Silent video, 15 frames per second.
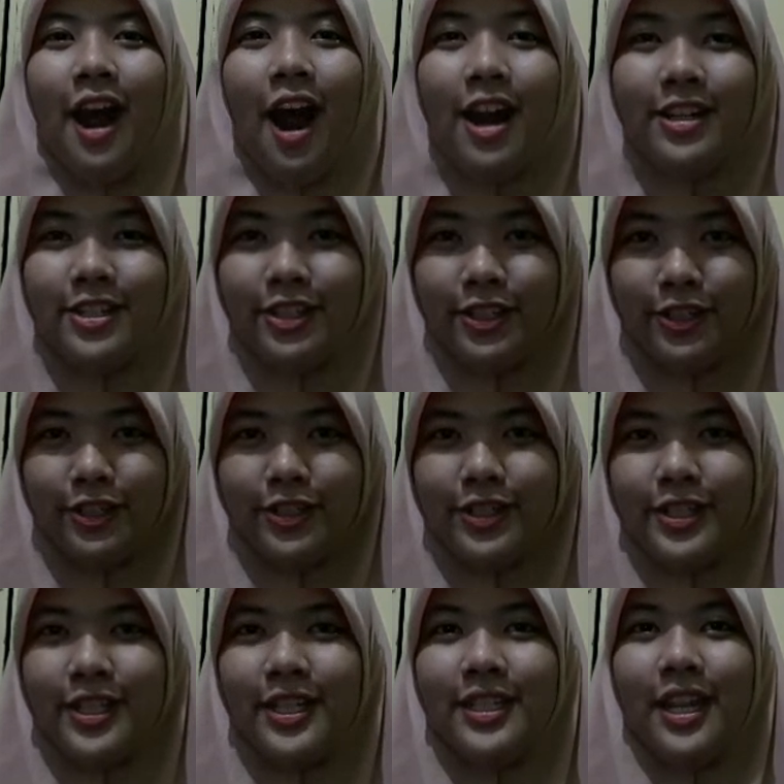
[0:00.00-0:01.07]

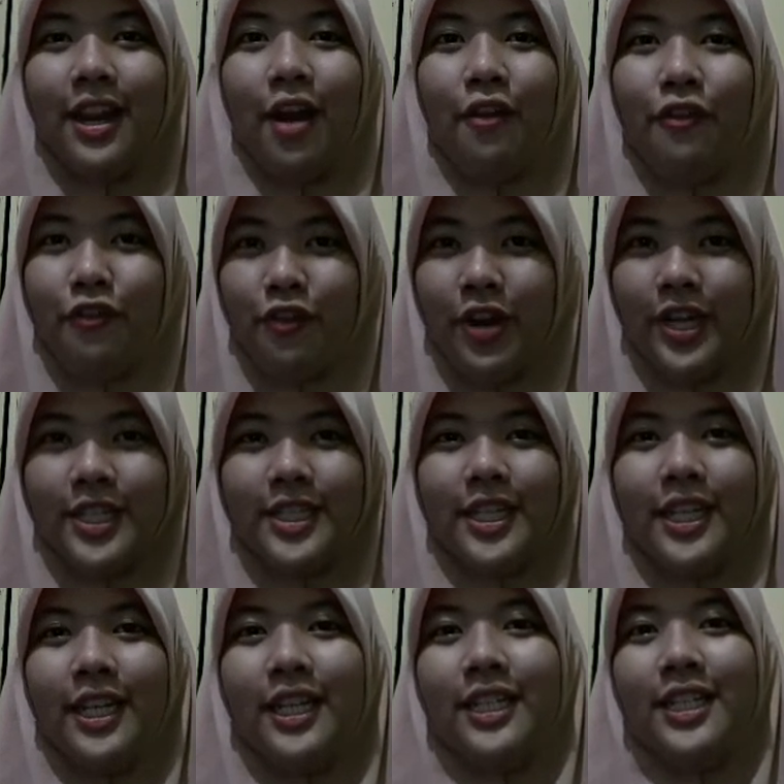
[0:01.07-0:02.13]
articles that I've read
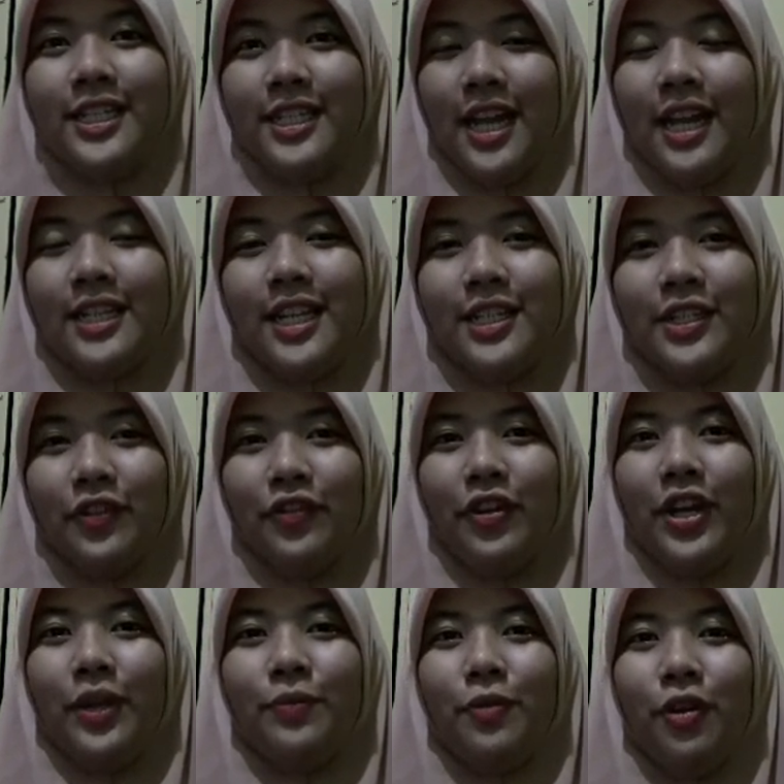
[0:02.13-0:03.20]
in this extensive
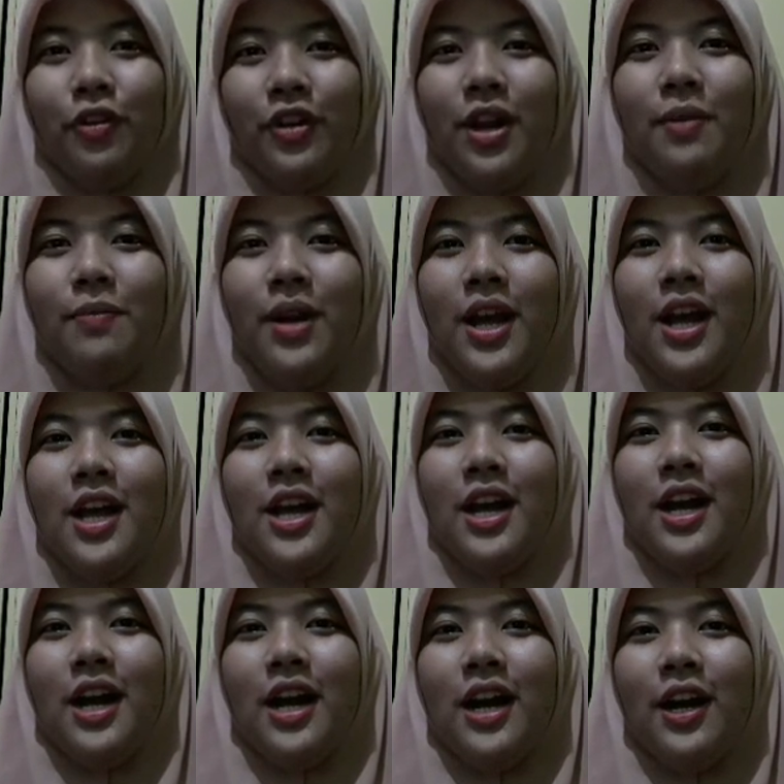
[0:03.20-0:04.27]
reading program.
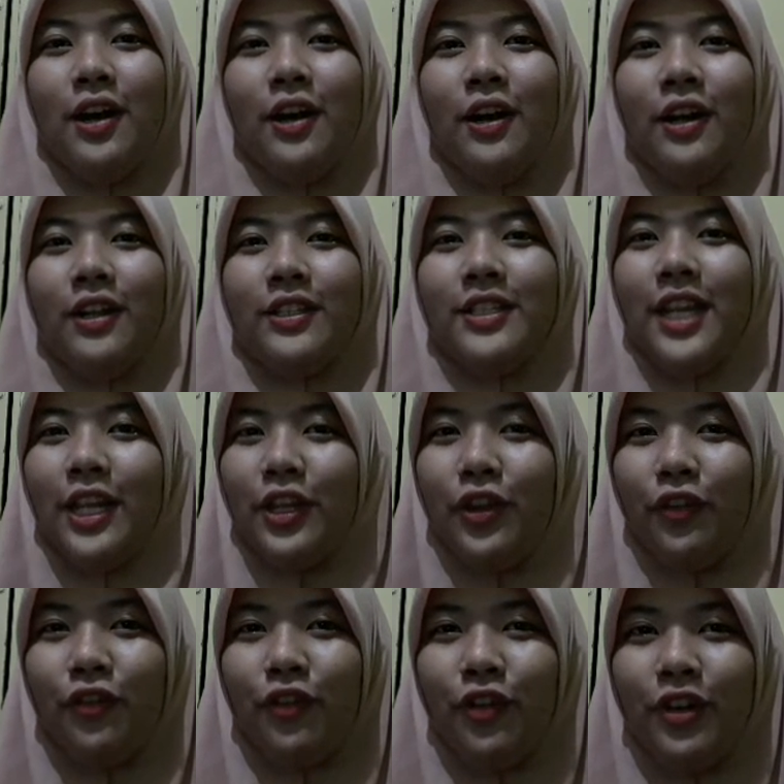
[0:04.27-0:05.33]
Thank
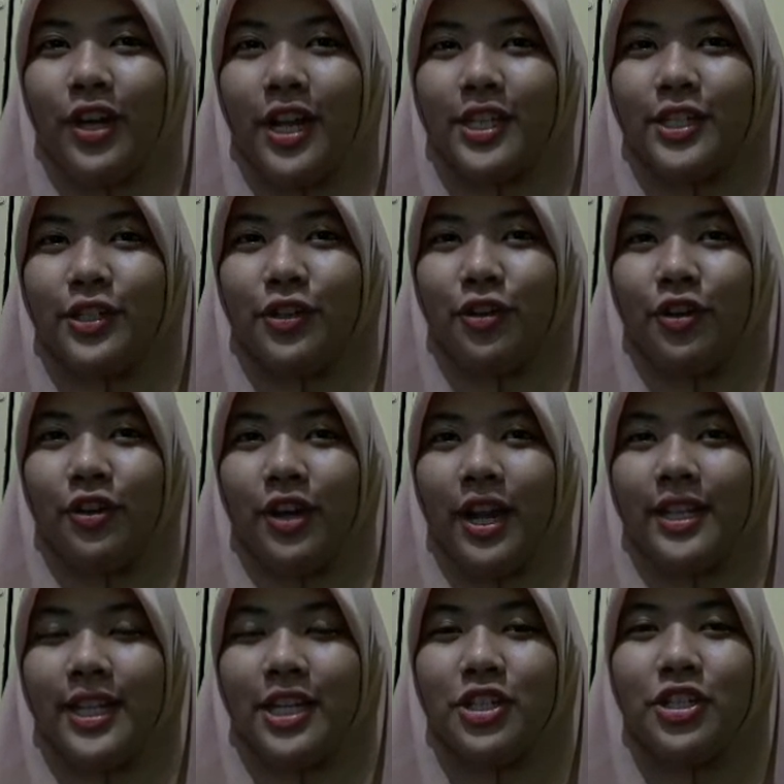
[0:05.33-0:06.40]
you for your
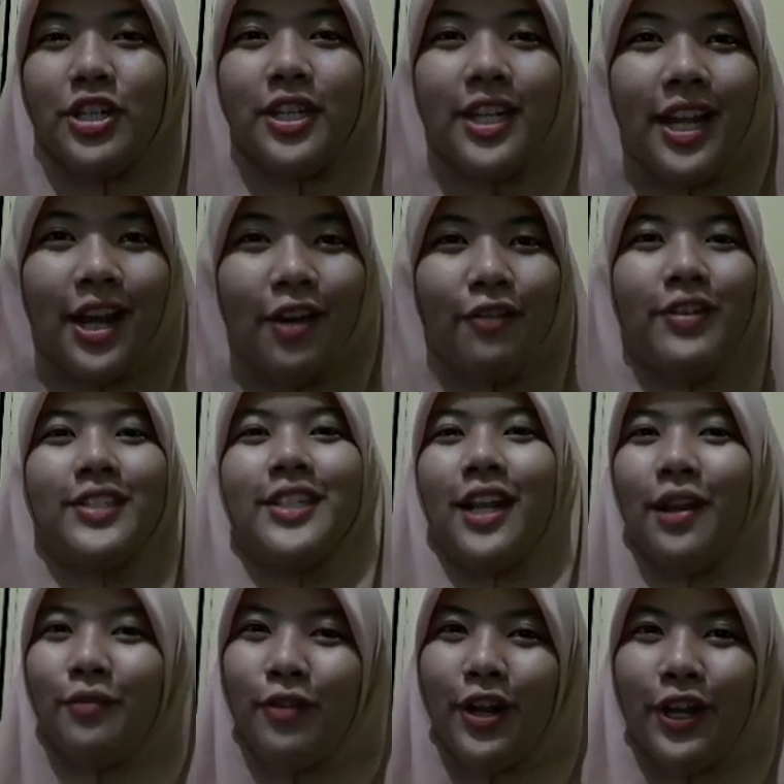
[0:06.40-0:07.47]
attention.
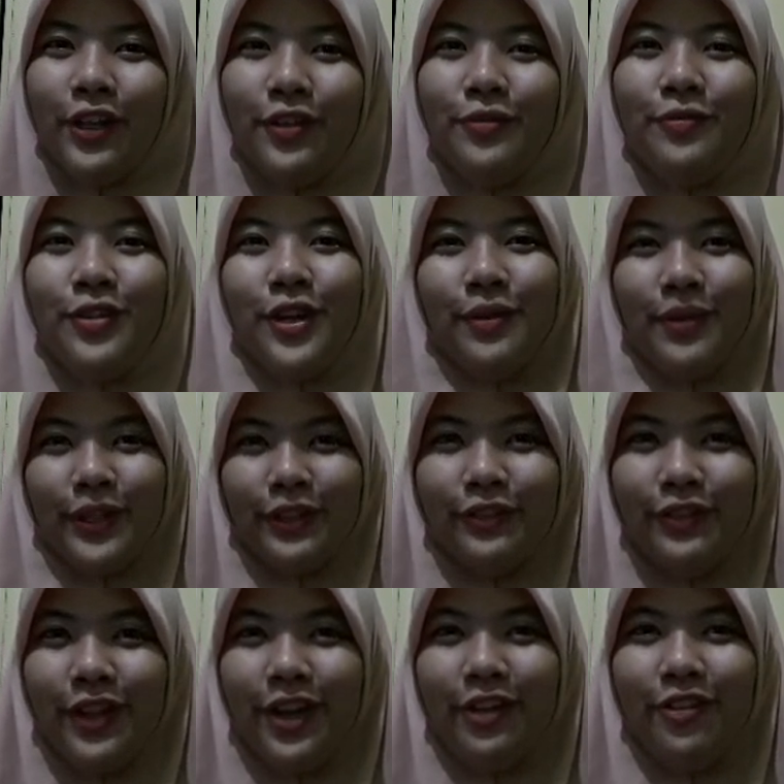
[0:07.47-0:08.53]
Wassalamualaikum
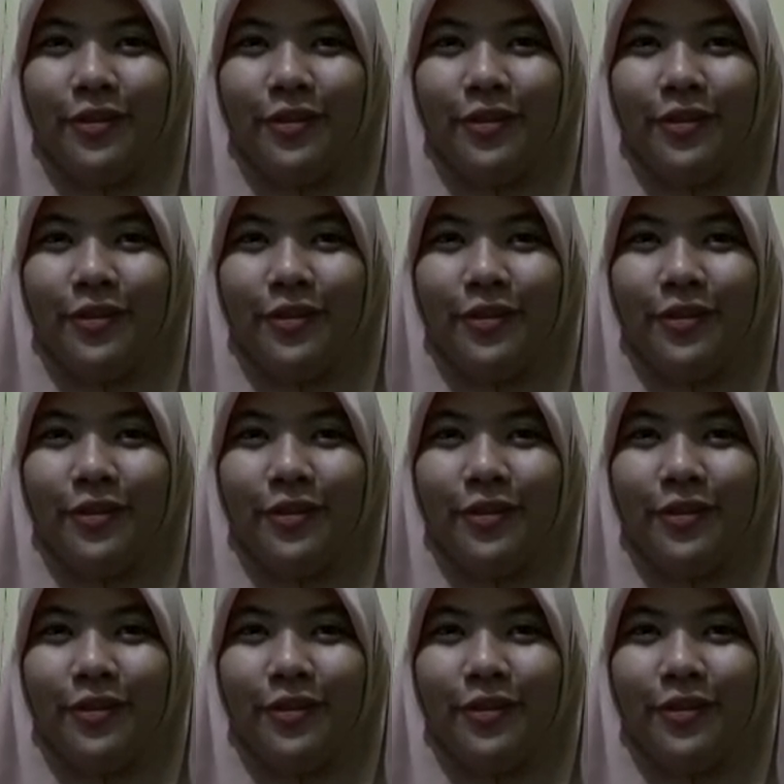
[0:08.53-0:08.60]
warahmatullahi